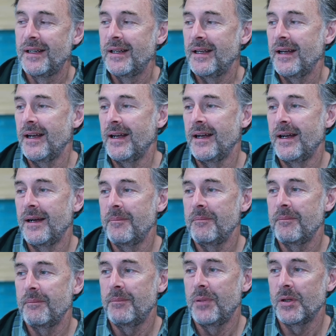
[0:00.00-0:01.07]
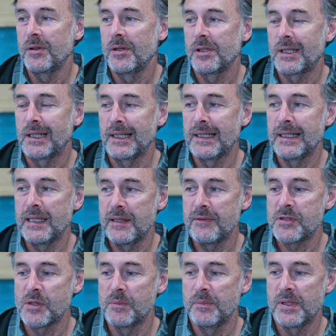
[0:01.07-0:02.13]
But clearly if
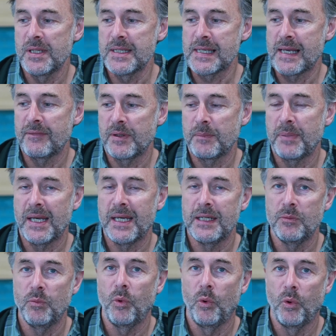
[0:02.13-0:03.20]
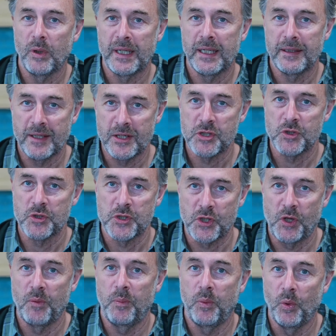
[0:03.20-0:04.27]
somebody's having pain walking, they should
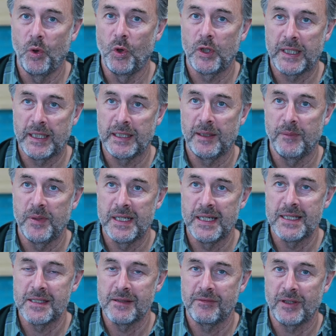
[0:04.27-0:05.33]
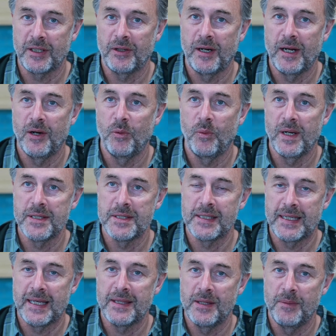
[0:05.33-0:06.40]
stop walking, and we need to figure out a way to
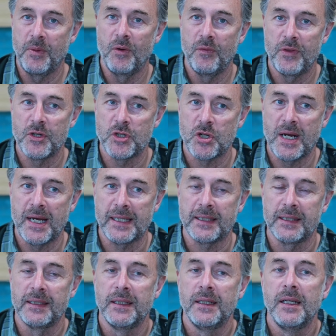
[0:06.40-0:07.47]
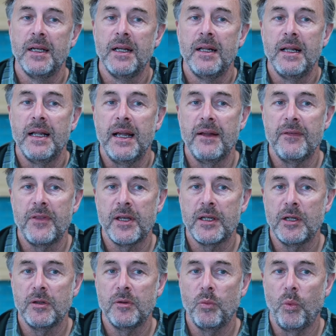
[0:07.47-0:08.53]
get them off the track. If they
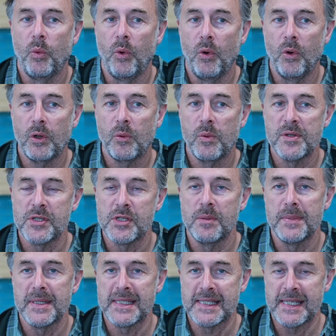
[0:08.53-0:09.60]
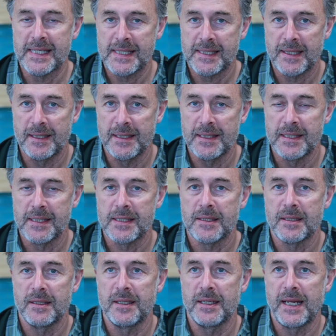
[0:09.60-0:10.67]
can walk with some assistance
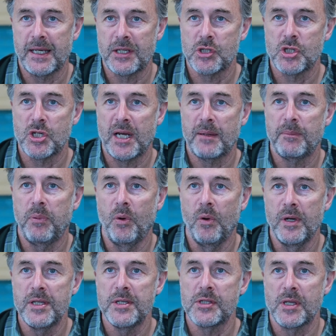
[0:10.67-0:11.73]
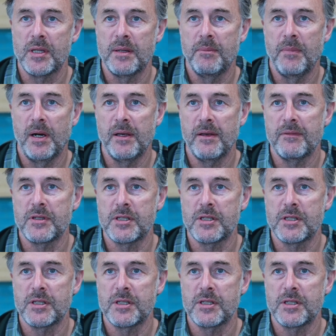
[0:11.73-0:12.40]
to the next checkpoint, so they might have